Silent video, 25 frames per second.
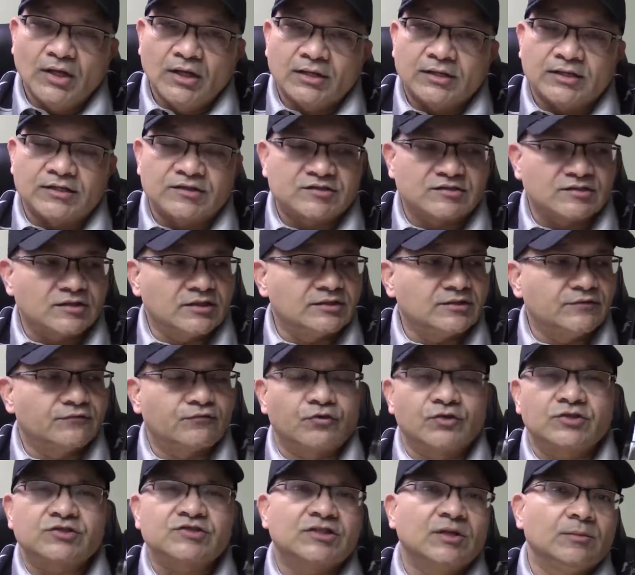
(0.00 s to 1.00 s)
because the
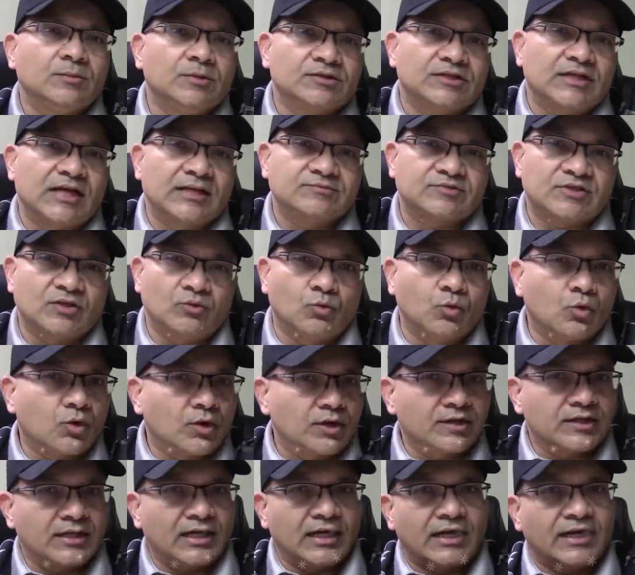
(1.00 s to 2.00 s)
first couple times I
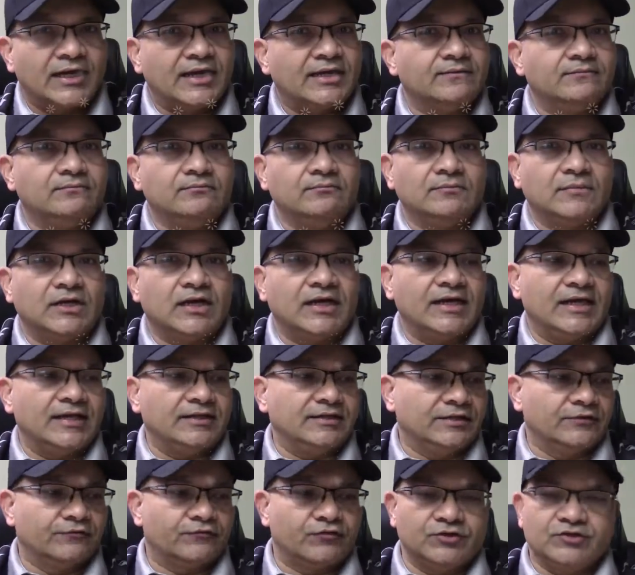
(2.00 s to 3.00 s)
wore it,
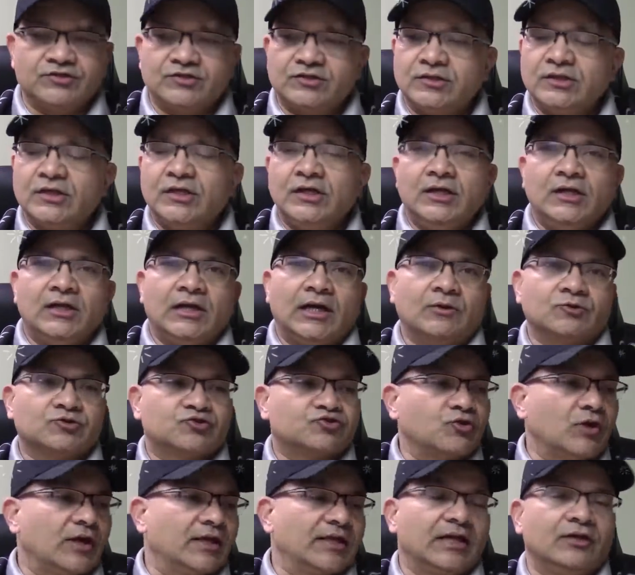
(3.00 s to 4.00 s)
I was
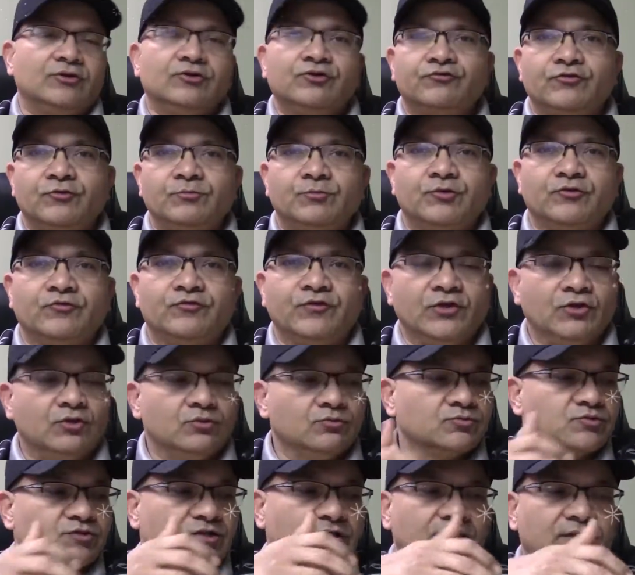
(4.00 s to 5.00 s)
trying out different
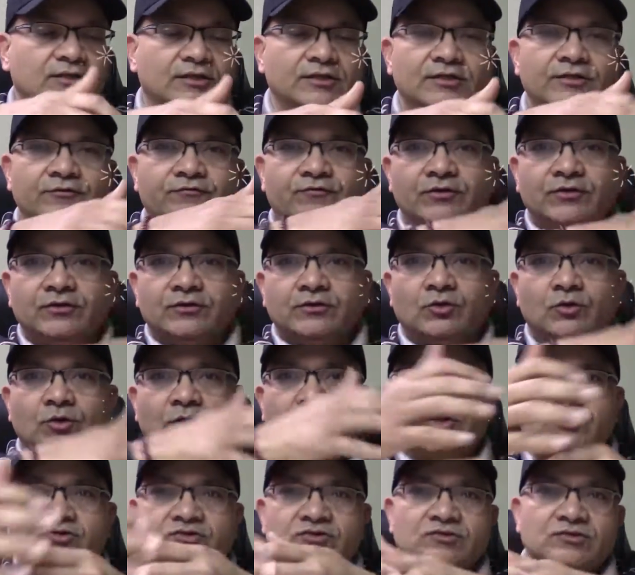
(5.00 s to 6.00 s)
perfumes and different
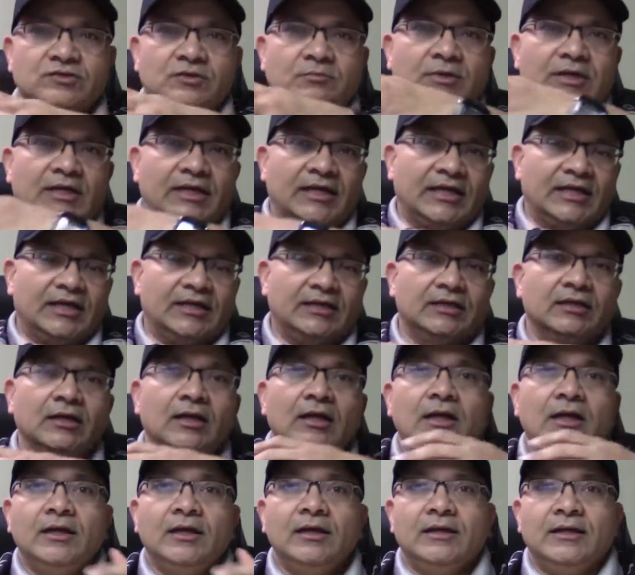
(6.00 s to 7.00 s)
locations on my hand,
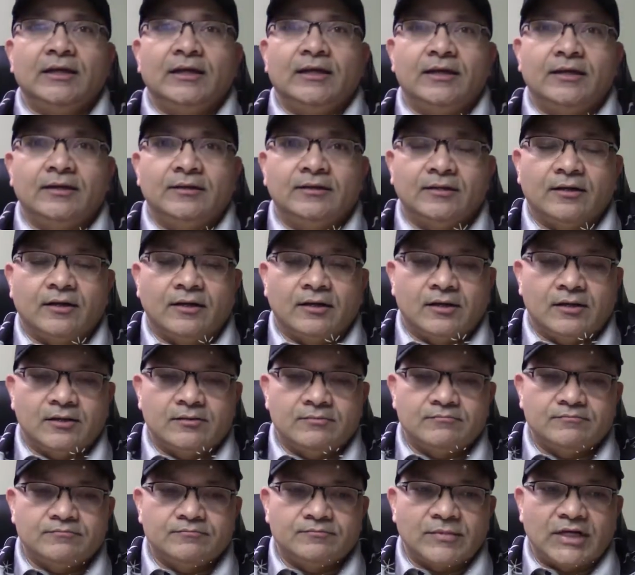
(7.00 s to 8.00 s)
and
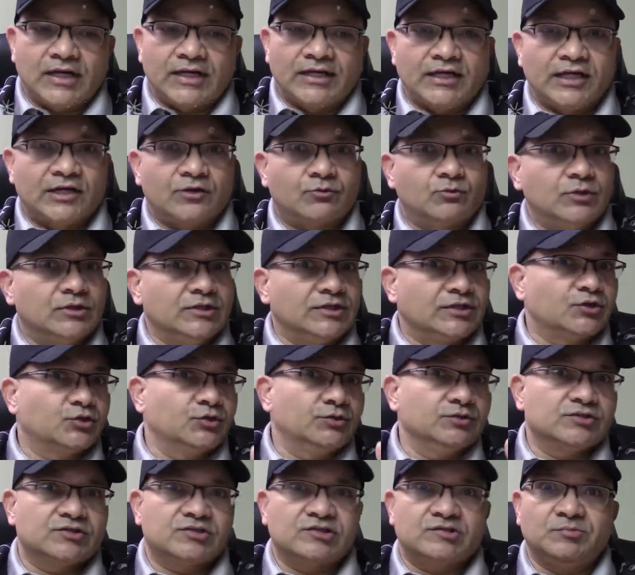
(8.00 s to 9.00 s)
I really
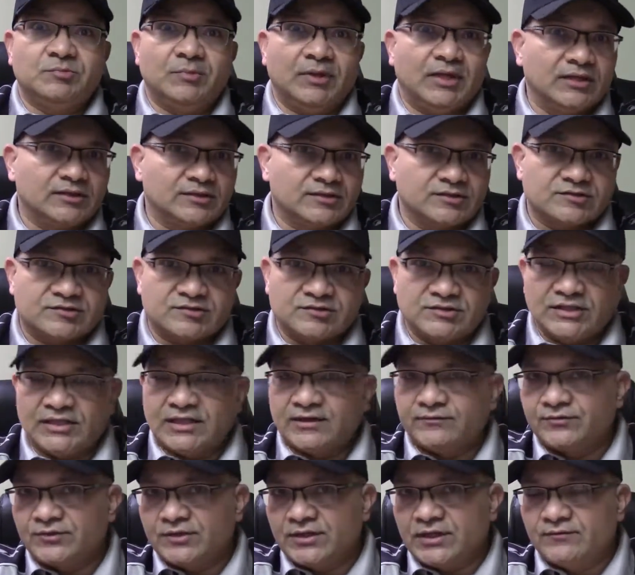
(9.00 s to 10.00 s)
couldn't smell this.
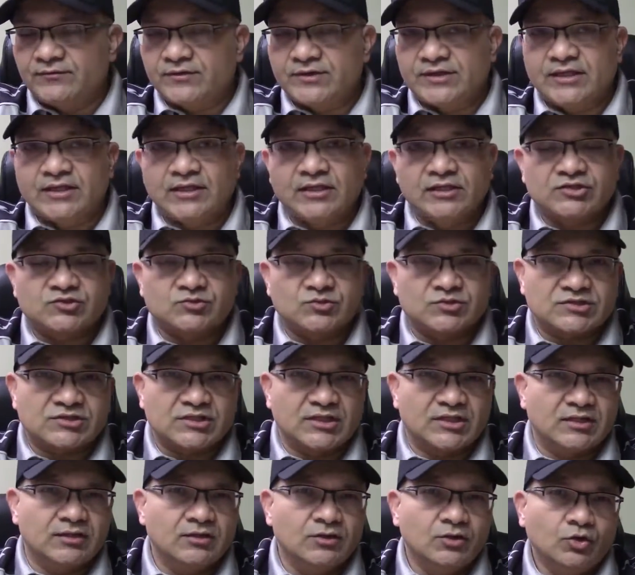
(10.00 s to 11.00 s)
Everything else was
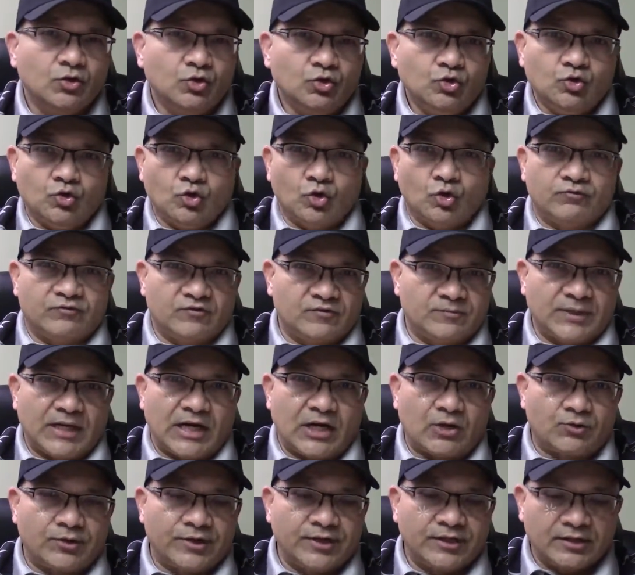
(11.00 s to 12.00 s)
kind of
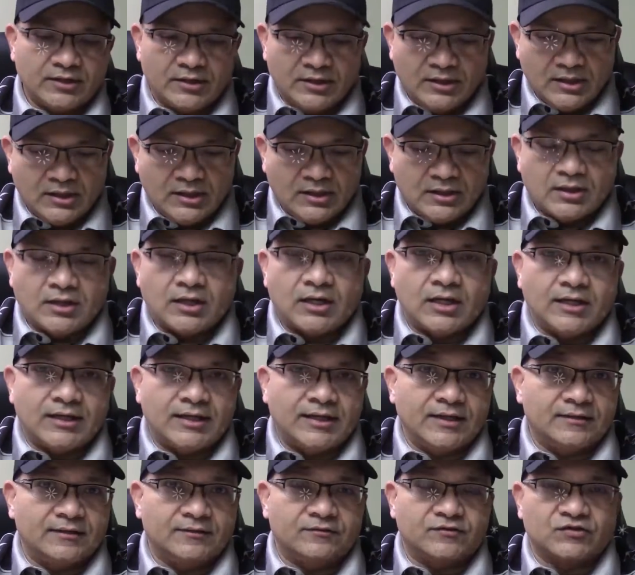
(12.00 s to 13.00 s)
overpowering
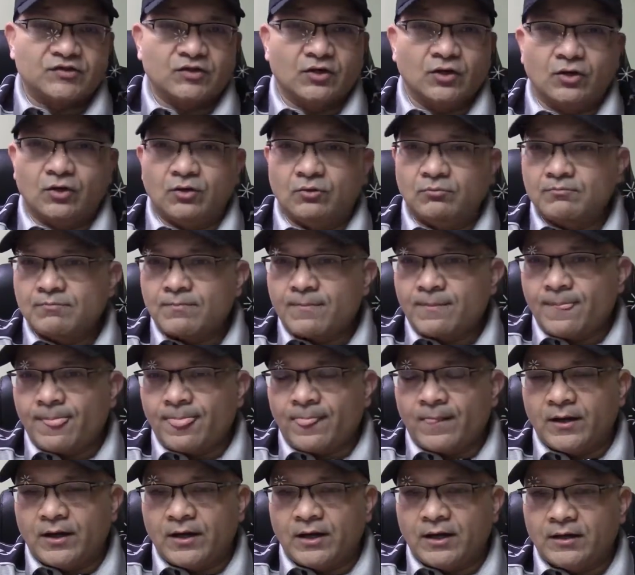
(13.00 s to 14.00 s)
it. So
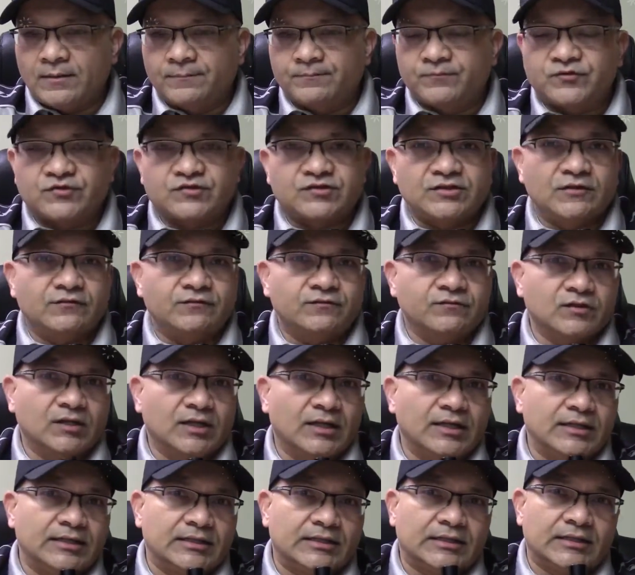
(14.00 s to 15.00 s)
stuff
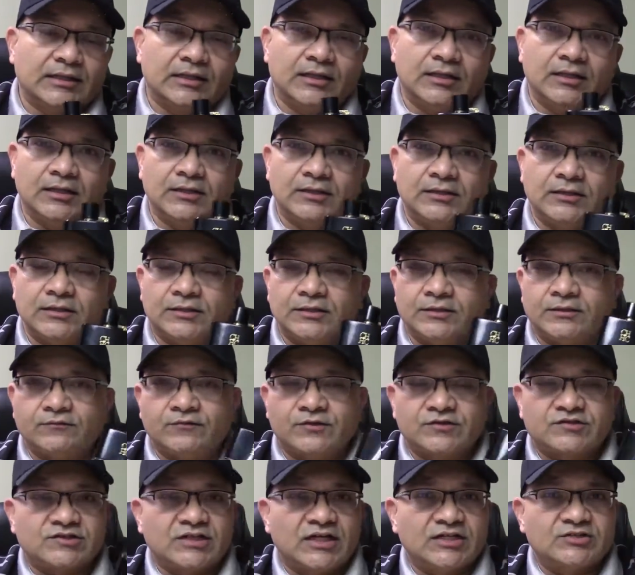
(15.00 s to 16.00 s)
like
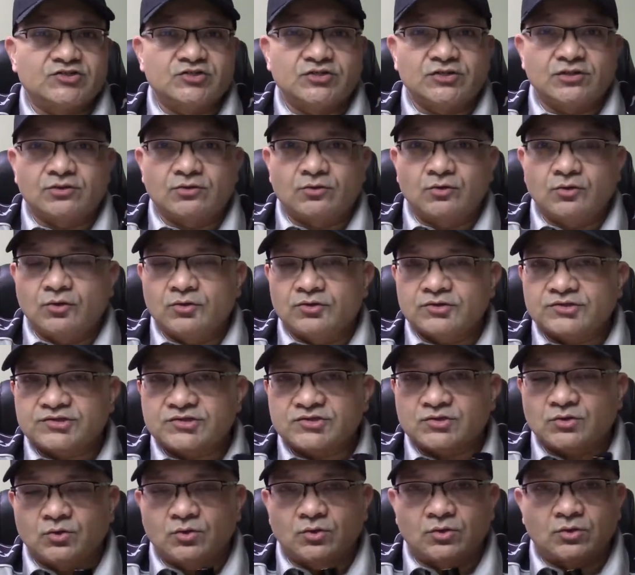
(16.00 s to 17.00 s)
Versace
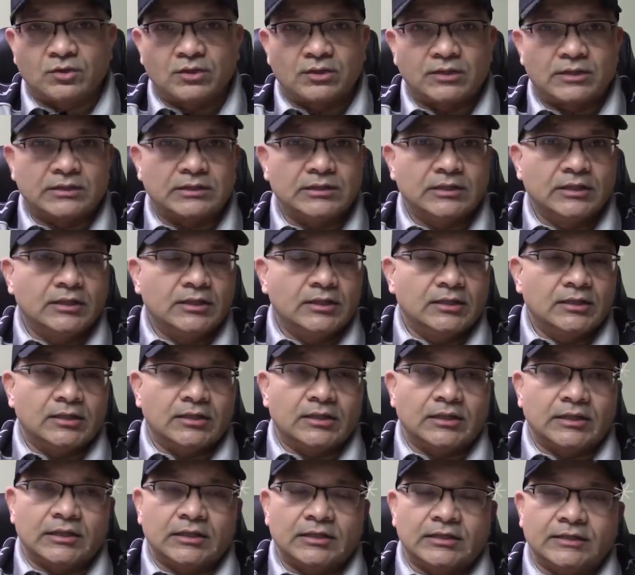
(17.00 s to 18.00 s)
Eros or
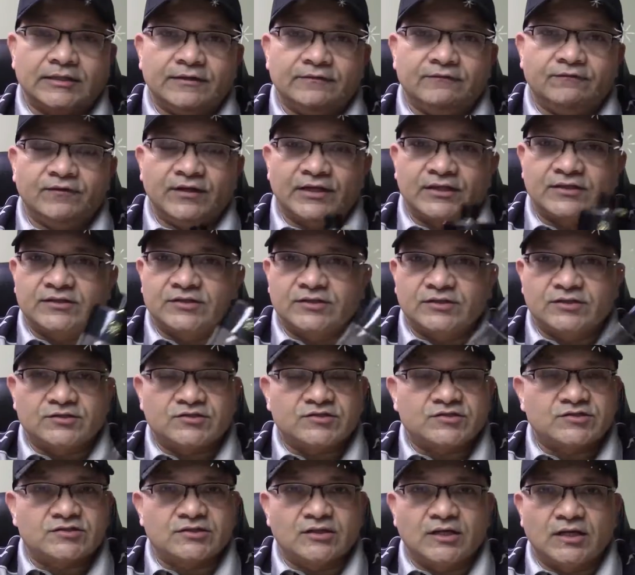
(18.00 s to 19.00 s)

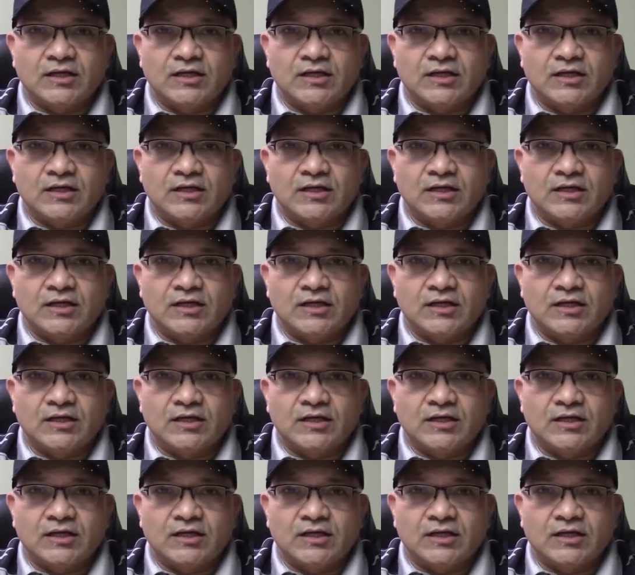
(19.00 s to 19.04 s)
Invictus,